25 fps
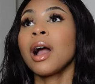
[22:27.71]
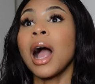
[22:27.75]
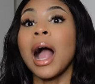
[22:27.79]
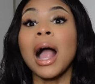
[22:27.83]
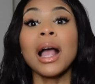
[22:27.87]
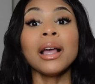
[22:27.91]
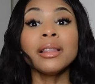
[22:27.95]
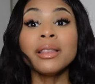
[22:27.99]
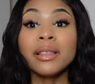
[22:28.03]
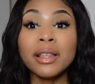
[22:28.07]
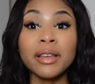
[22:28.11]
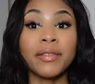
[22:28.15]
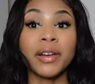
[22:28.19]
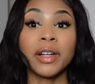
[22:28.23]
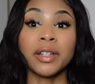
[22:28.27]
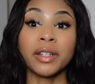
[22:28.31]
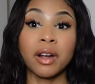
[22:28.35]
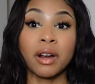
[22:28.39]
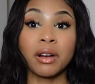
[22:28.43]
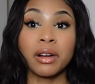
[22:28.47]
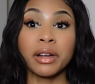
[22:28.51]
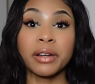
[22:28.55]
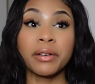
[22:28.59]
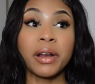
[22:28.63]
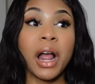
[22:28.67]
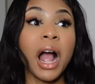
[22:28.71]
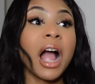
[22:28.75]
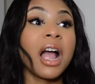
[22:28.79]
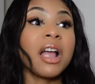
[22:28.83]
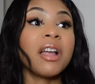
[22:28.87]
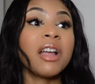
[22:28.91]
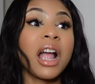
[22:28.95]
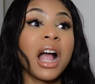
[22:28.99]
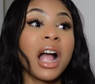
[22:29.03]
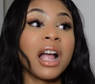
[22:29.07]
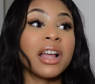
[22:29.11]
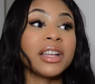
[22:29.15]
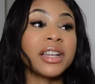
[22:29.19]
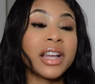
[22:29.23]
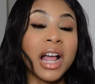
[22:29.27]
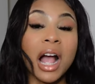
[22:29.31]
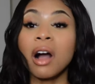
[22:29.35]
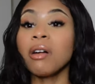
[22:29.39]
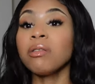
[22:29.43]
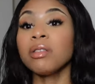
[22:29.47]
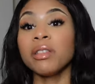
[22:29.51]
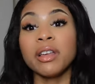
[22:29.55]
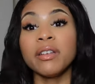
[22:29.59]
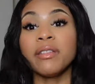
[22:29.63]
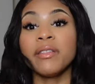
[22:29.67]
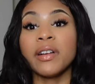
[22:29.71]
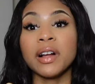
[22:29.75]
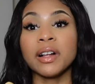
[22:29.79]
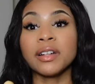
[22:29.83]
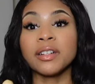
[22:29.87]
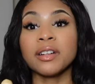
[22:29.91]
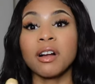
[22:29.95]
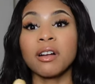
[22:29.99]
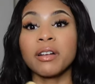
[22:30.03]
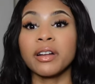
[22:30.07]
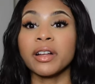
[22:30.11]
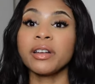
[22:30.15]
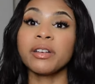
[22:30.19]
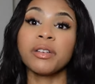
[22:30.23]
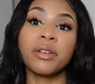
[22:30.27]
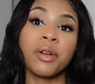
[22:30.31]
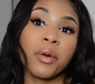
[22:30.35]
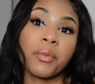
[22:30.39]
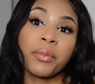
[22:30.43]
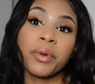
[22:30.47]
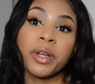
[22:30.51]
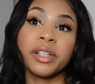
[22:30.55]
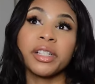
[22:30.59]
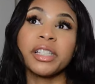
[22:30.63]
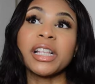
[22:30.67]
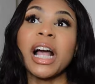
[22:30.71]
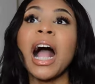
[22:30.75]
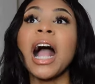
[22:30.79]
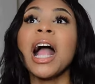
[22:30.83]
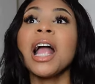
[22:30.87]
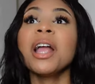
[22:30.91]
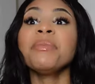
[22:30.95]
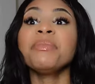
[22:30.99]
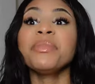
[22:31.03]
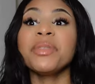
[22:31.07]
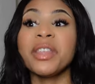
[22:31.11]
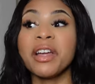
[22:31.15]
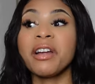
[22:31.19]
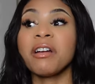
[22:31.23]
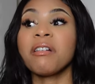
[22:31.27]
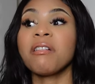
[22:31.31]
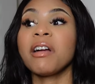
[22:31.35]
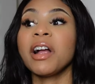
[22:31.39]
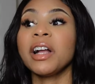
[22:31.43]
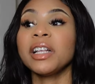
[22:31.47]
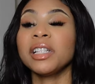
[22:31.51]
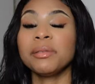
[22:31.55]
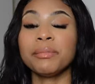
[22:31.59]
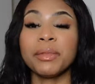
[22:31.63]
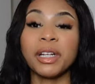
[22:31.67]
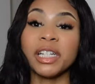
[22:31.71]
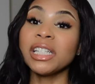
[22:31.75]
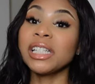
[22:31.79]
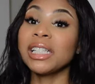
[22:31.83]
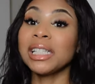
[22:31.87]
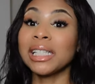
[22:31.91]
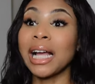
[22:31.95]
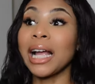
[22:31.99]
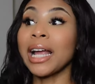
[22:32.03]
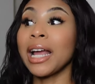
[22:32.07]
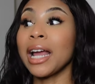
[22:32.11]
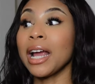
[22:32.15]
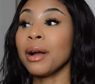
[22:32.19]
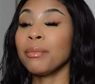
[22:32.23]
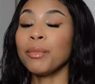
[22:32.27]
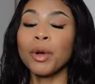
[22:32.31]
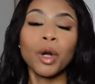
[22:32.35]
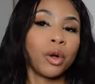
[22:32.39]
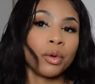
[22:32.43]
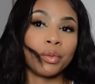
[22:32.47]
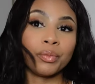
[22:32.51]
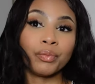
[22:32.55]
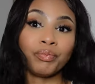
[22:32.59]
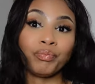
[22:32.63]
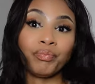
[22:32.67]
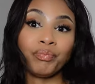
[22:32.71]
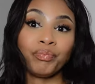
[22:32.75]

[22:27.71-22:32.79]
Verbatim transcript: I live at Target. I, I now live at Target and Home Goods. I'm there as much as I am home.